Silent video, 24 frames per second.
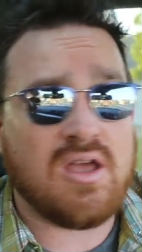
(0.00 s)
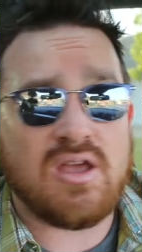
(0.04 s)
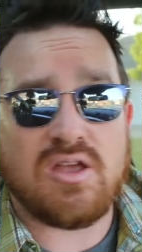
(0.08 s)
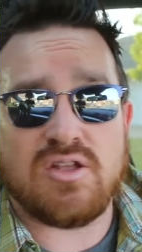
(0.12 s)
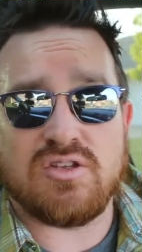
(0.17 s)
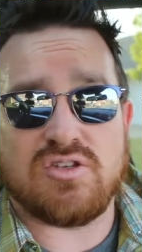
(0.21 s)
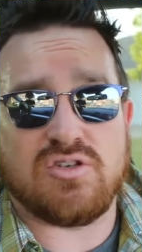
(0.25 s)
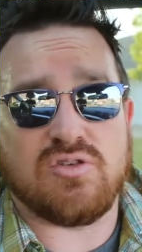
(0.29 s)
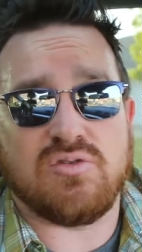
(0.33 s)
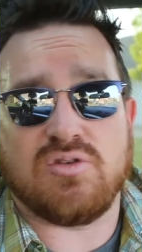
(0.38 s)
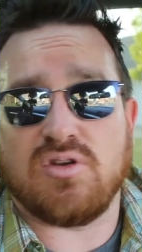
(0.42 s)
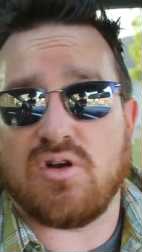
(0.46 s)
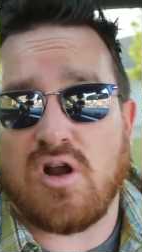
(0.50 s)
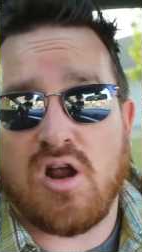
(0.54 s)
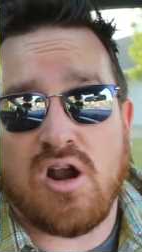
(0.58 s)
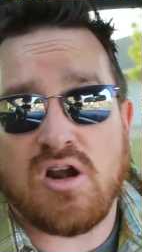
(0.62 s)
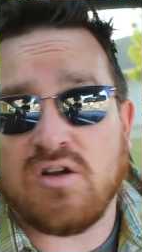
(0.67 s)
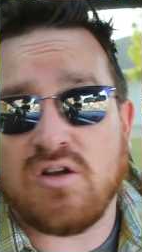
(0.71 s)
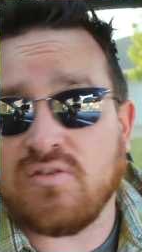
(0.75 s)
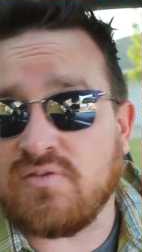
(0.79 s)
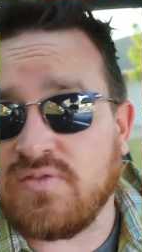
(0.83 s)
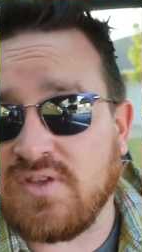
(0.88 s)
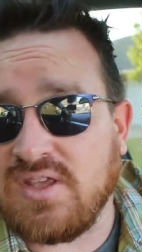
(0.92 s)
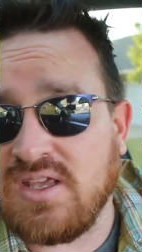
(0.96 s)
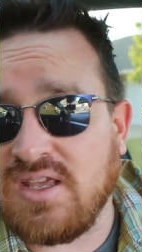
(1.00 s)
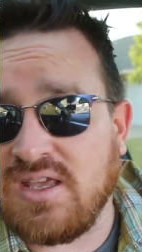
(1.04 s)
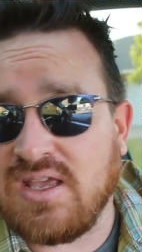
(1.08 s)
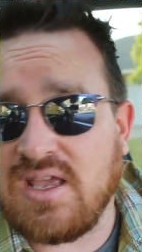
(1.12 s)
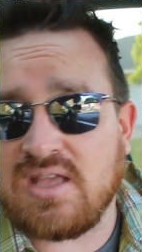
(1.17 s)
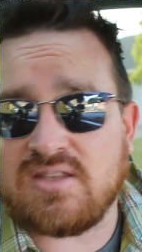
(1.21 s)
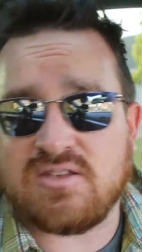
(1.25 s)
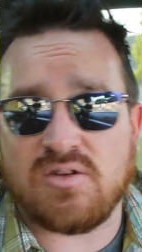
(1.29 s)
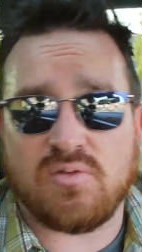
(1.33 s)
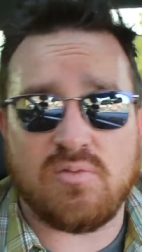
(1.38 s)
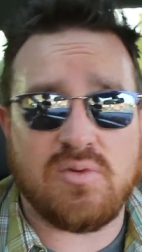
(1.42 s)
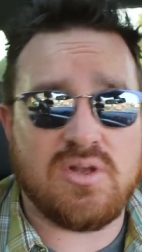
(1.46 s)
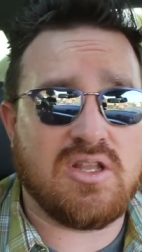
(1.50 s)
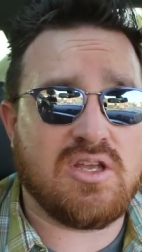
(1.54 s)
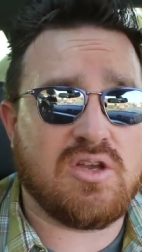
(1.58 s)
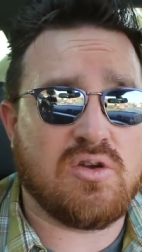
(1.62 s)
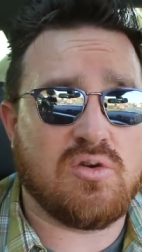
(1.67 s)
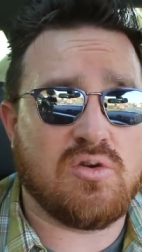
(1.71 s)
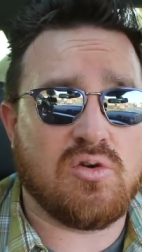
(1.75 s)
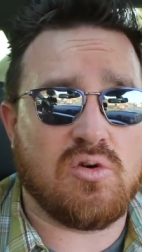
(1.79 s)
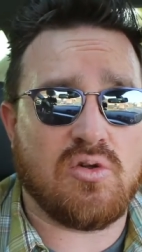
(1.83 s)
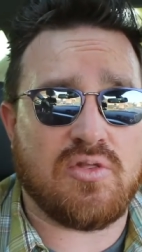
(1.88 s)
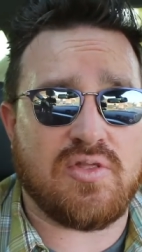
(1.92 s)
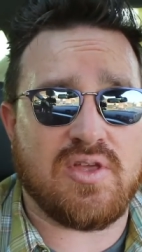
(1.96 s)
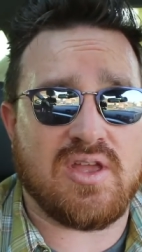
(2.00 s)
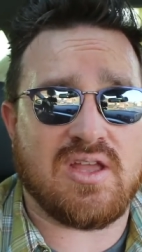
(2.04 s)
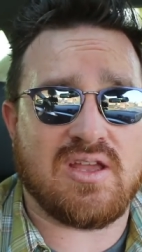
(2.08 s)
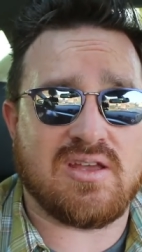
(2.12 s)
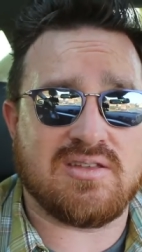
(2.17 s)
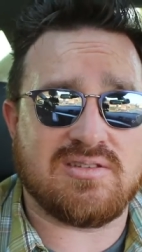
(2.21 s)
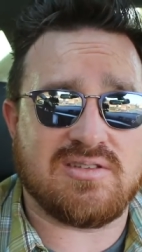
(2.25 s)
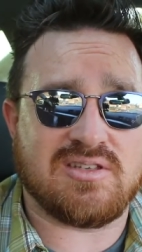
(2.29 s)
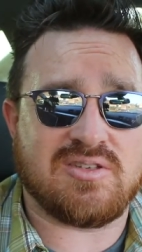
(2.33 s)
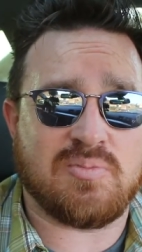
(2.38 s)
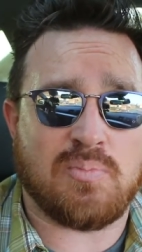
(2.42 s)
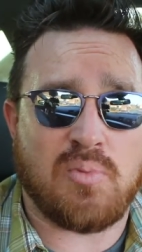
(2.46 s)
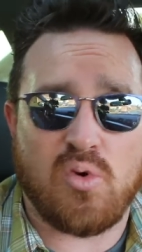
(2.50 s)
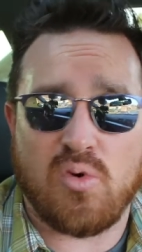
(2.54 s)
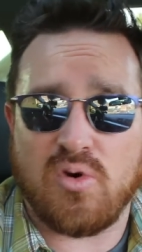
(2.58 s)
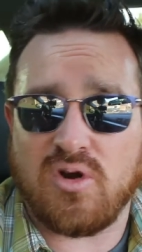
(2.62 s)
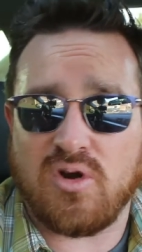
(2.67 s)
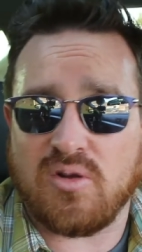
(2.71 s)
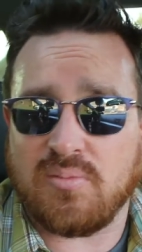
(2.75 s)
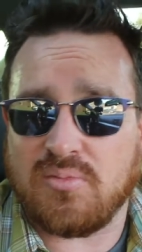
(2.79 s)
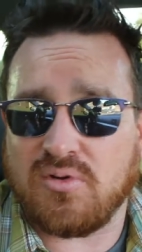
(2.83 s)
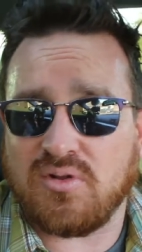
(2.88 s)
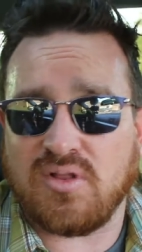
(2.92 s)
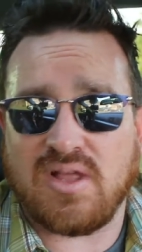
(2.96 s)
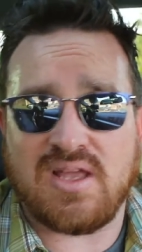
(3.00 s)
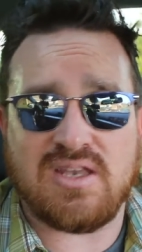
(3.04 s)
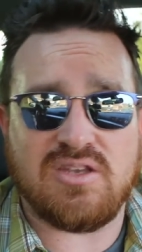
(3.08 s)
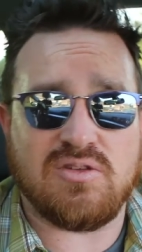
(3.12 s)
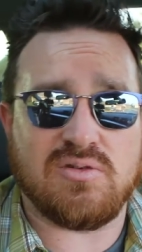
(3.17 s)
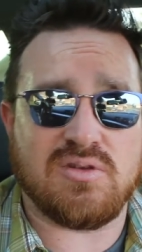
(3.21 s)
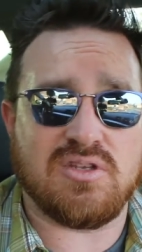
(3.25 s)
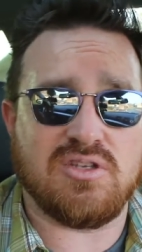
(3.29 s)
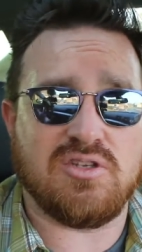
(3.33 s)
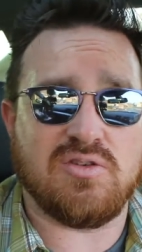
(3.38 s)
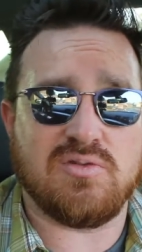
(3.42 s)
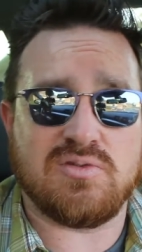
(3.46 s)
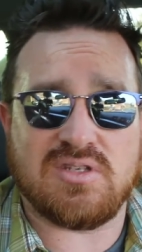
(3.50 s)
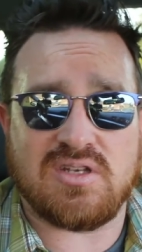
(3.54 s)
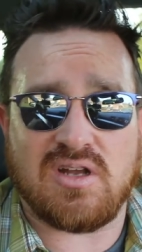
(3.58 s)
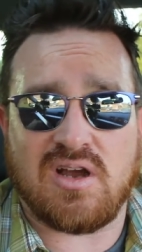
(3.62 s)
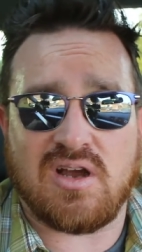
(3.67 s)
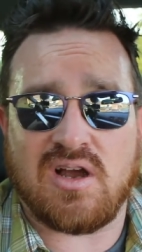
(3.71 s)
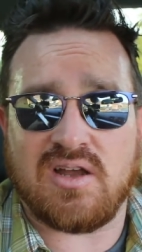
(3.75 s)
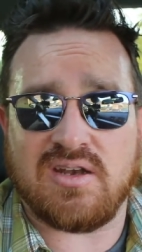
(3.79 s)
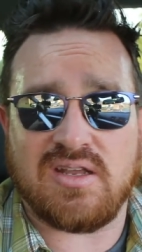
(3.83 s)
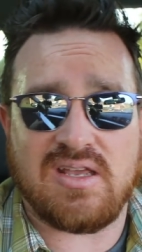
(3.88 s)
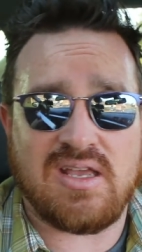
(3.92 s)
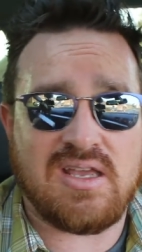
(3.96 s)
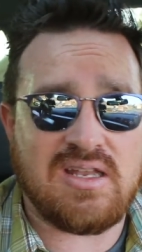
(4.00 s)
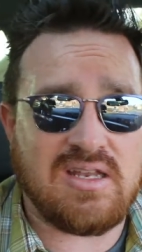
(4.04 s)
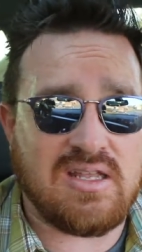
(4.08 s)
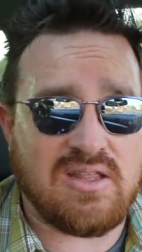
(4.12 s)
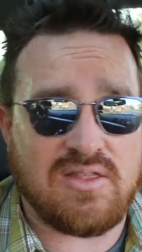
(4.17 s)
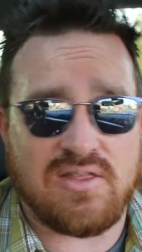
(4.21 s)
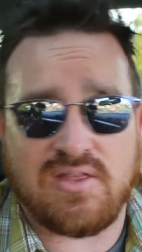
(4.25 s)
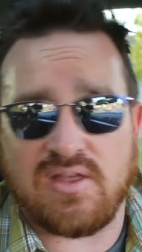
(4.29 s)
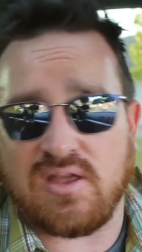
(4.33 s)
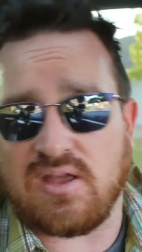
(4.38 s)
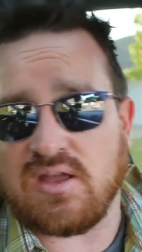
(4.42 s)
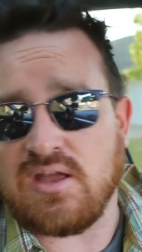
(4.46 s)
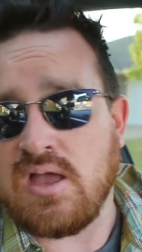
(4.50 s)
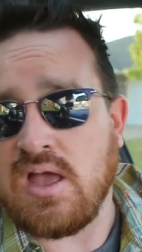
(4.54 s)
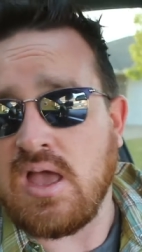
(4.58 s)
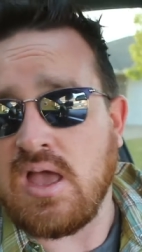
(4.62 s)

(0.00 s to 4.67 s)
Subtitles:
to your RV. It's a really cool thing because it's portable and you can use it on anything.